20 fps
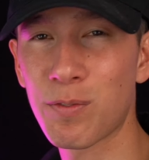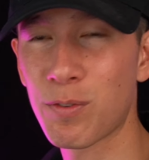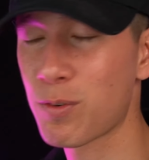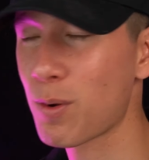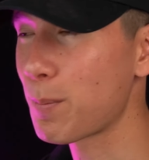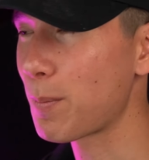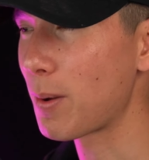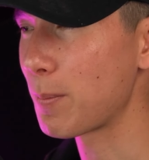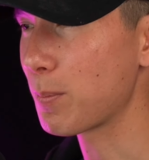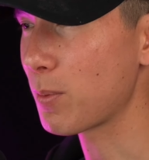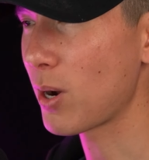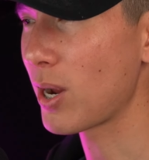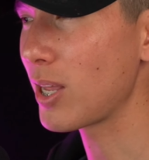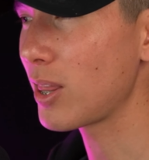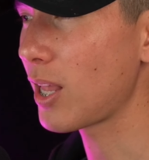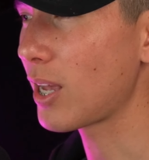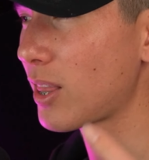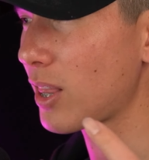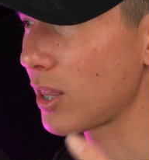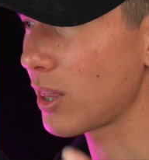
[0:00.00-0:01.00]
from my brain,
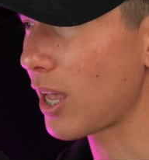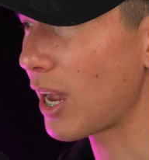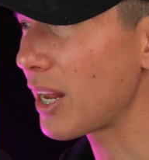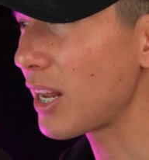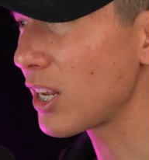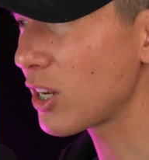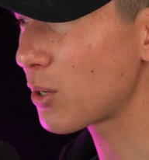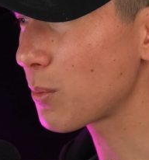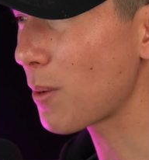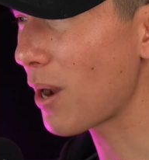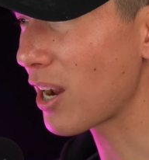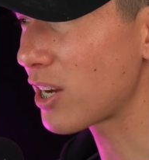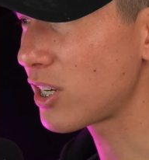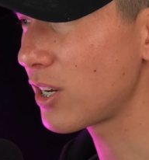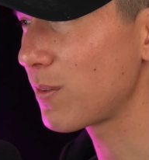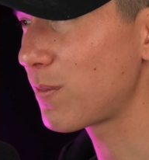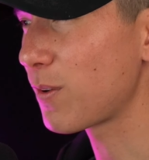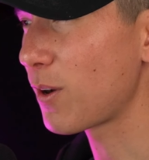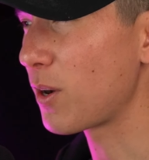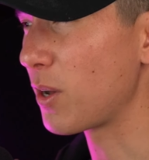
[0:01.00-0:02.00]
like the lighting
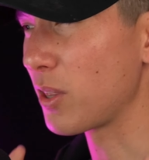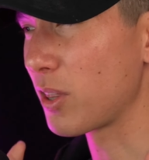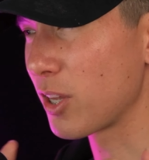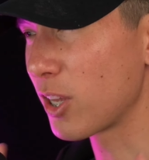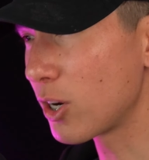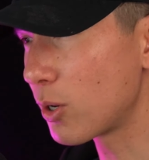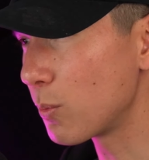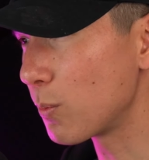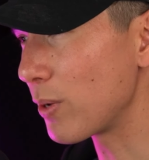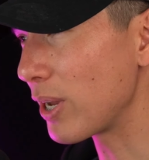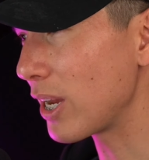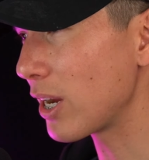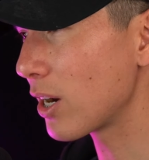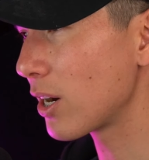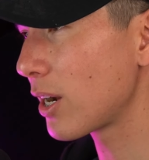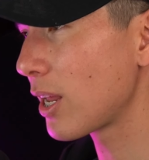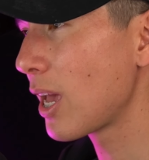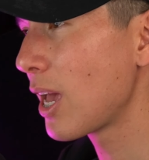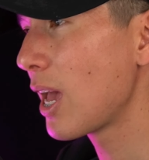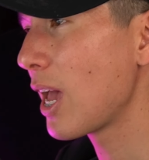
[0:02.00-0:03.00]
direction felt a little
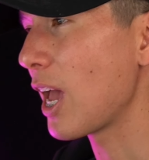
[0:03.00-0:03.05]
weird,